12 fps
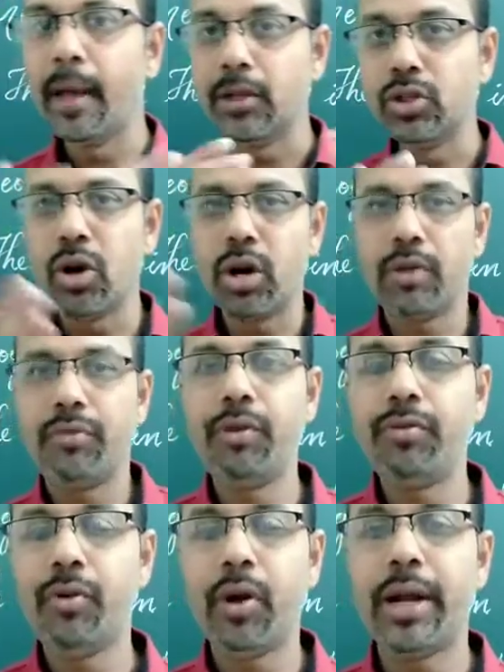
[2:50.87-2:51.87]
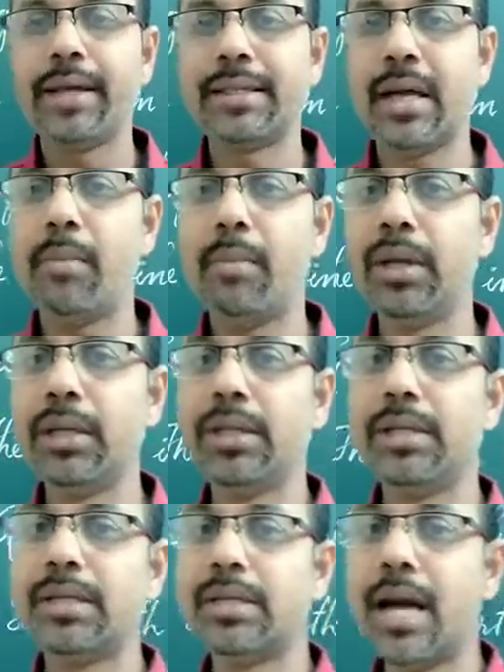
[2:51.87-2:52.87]
Geography, for example,
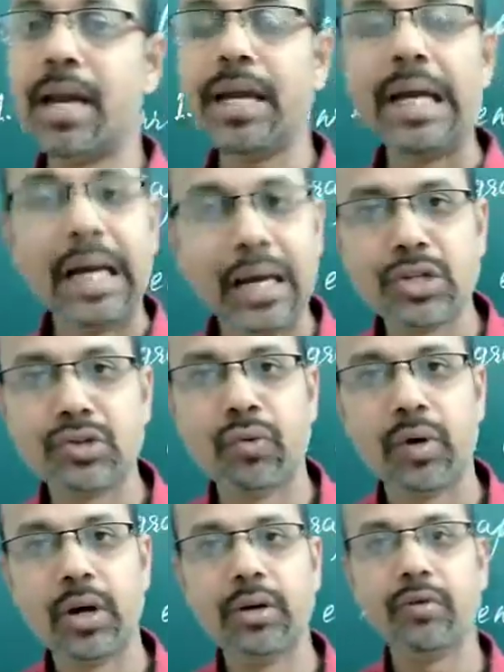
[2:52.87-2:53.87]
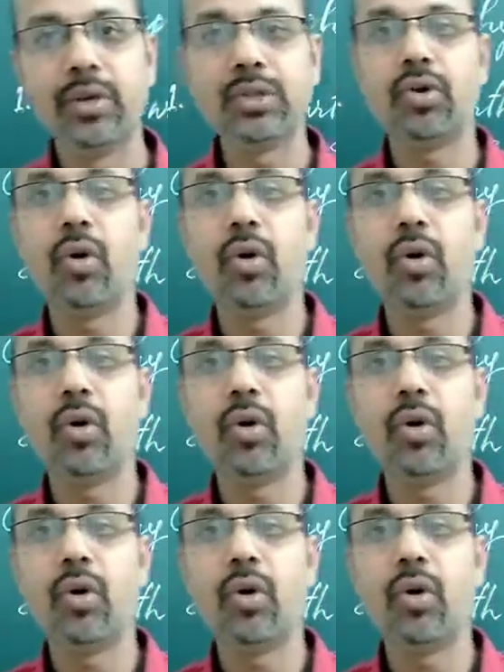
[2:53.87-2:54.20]
this is an English word which